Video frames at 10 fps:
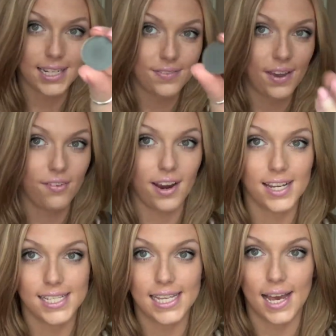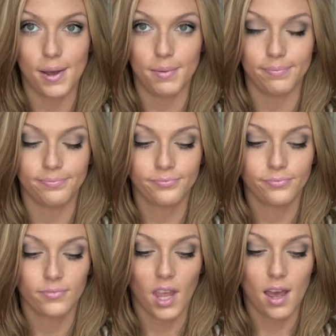My next favorite is um,
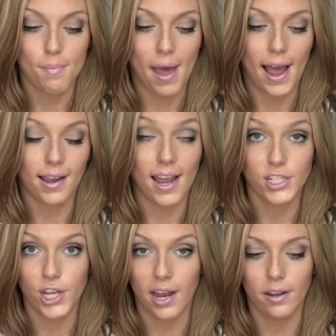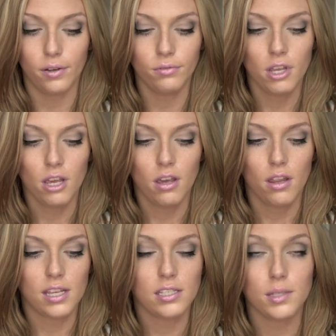a MAC eyeshadow.
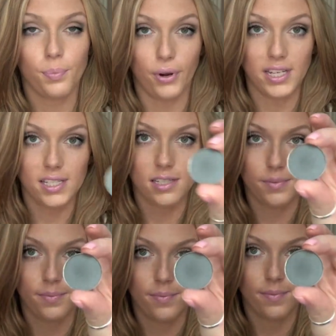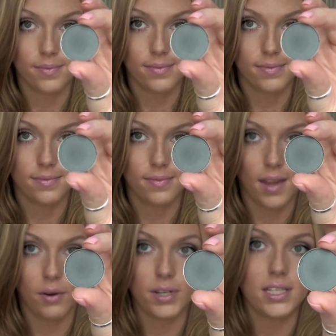This is Print.
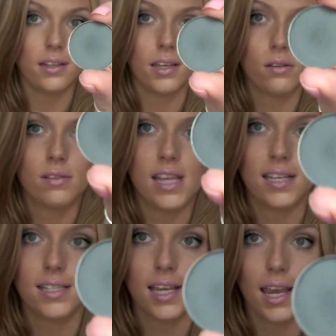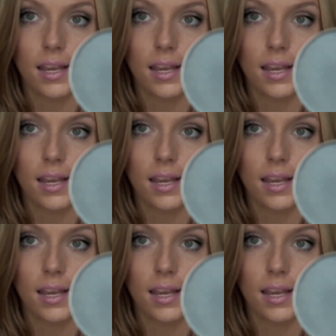I recently used this